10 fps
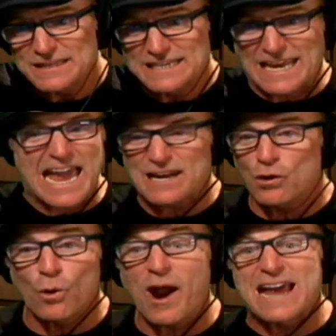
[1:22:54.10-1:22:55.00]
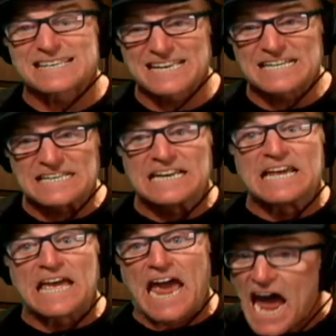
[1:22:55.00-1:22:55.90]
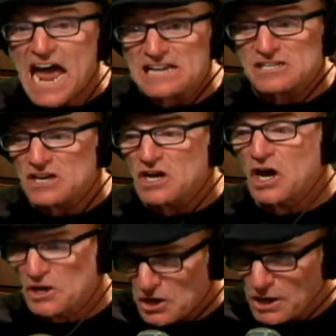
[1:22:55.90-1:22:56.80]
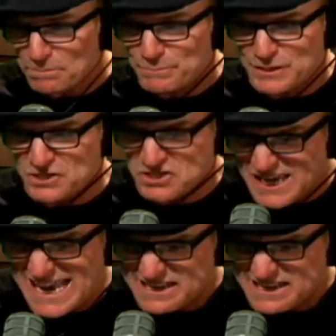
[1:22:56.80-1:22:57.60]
categorize this as an upset.